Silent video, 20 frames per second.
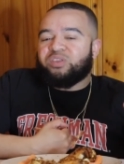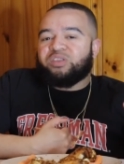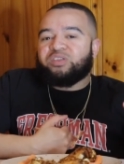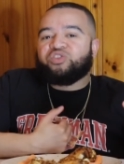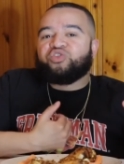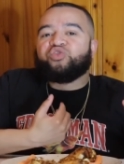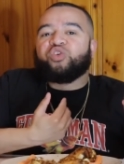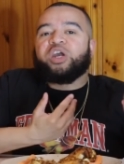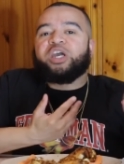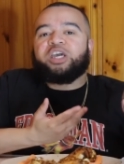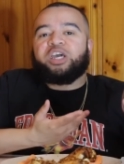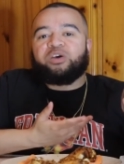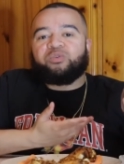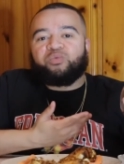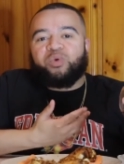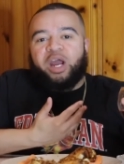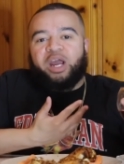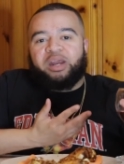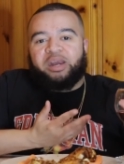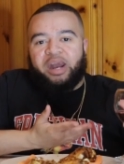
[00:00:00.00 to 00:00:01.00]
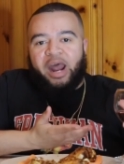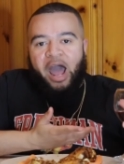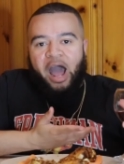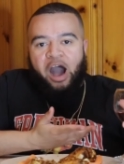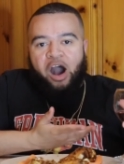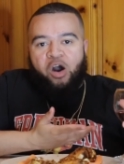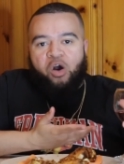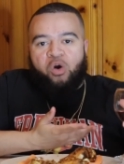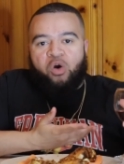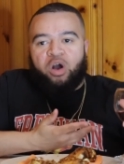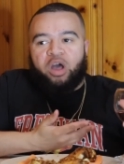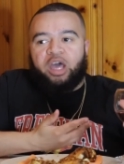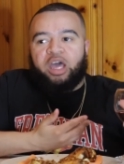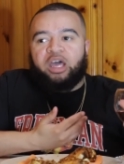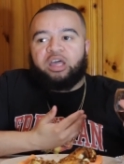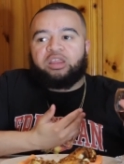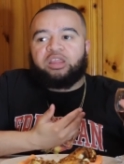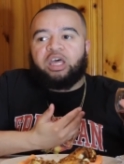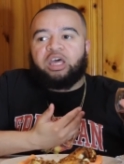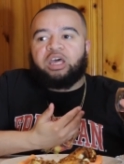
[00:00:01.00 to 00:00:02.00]
drink it right now
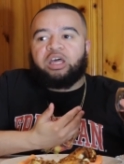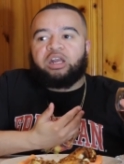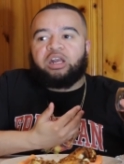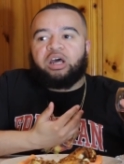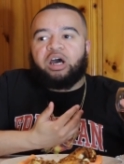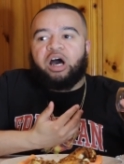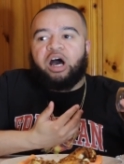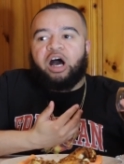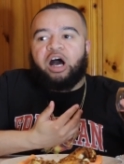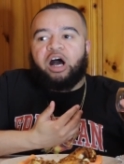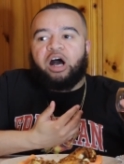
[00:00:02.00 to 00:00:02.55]
and then